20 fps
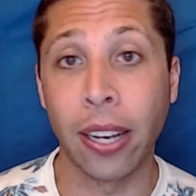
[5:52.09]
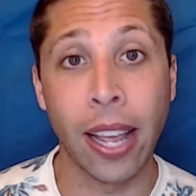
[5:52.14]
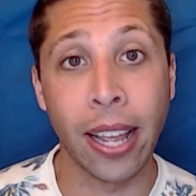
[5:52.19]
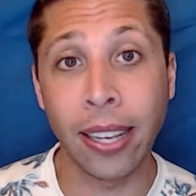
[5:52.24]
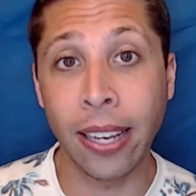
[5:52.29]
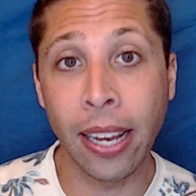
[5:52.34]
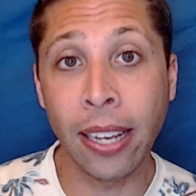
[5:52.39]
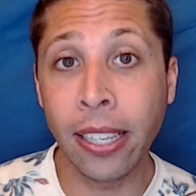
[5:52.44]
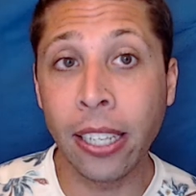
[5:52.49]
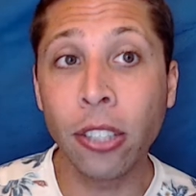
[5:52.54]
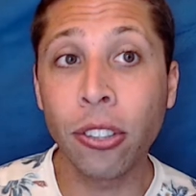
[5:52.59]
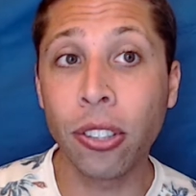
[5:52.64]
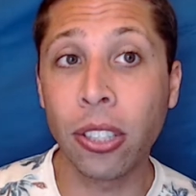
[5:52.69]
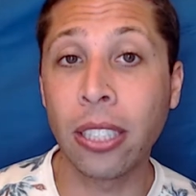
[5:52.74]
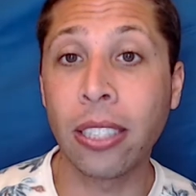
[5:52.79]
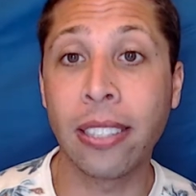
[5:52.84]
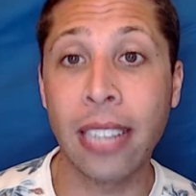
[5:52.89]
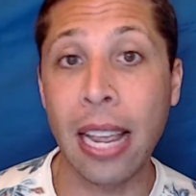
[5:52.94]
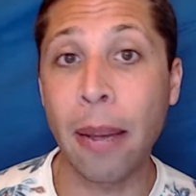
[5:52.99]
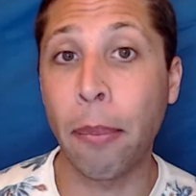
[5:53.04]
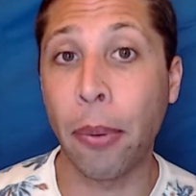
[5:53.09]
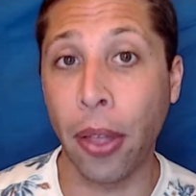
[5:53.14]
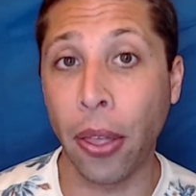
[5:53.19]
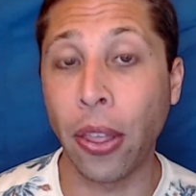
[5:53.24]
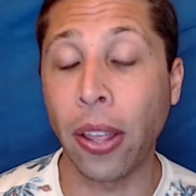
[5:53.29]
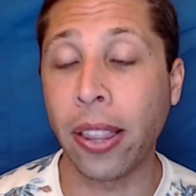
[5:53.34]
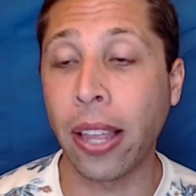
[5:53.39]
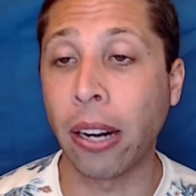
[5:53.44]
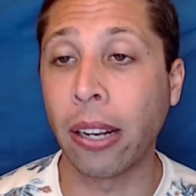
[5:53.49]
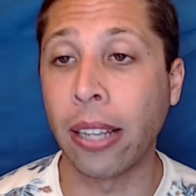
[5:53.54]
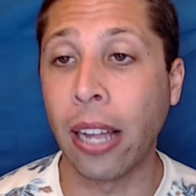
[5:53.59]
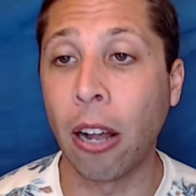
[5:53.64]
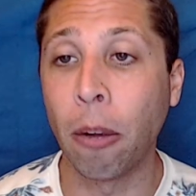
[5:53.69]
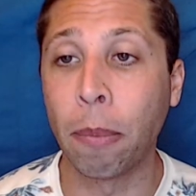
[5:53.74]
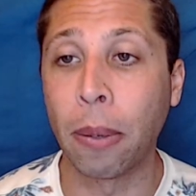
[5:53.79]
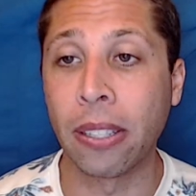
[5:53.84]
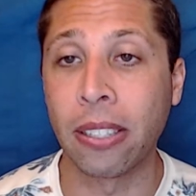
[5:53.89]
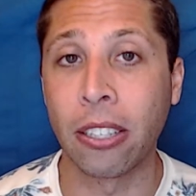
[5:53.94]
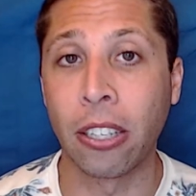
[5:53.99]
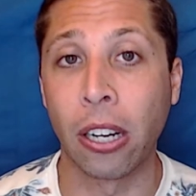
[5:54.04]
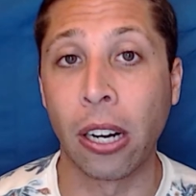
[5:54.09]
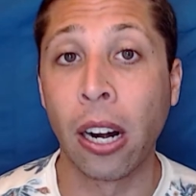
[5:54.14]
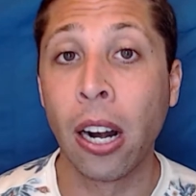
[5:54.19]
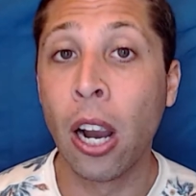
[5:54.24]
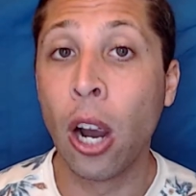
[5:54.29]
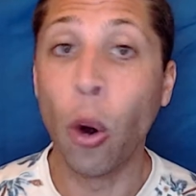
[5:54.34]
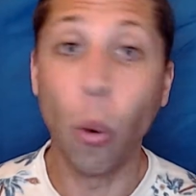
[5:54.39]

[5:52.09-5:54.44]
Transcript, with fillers: And, and here's an example I think that'll help us here.